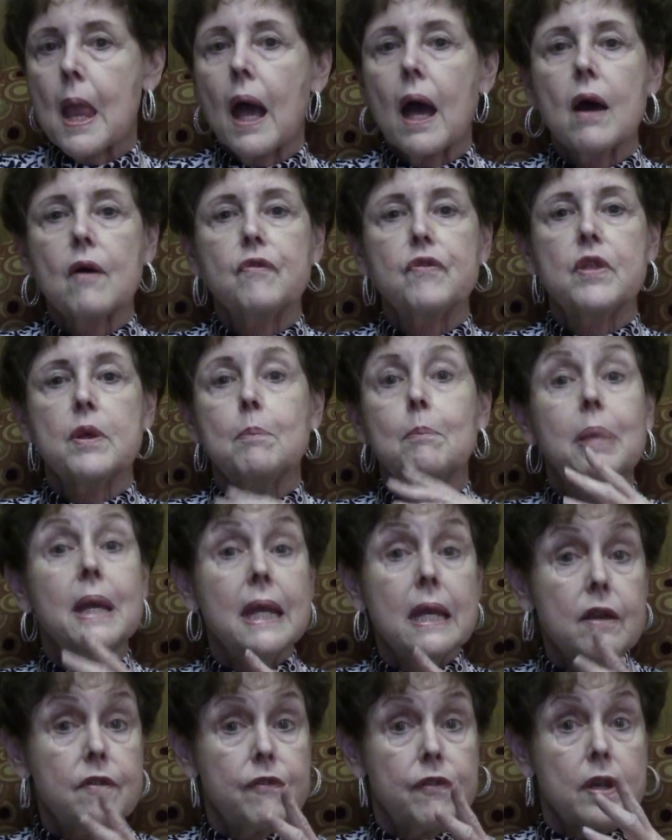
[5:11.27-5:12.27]
of the
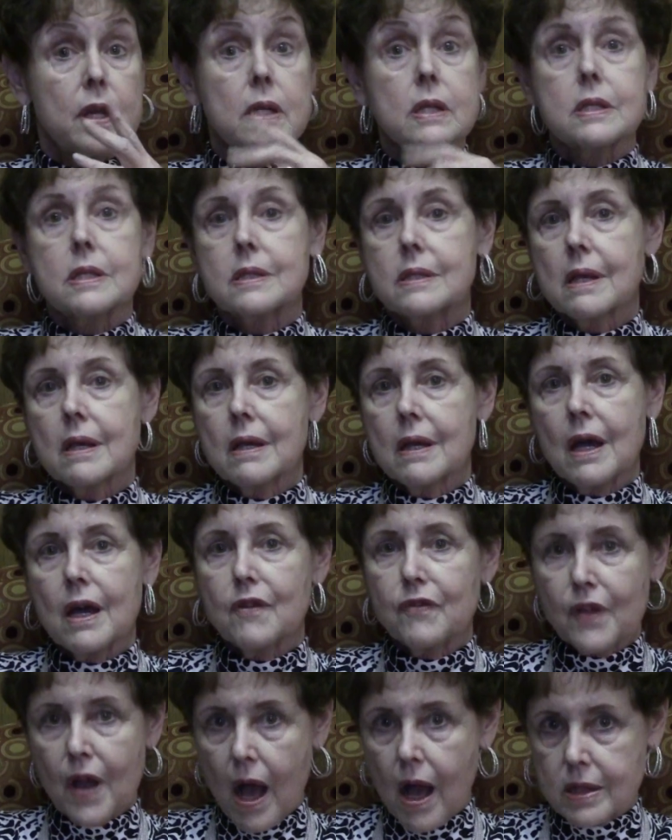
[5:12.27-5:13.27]
benefits
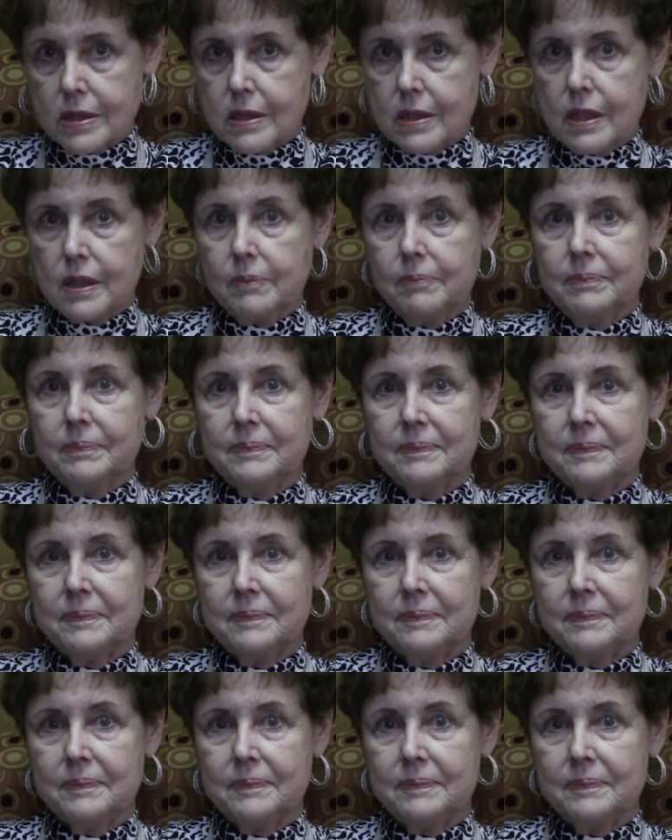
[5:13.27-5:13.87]
of CASA.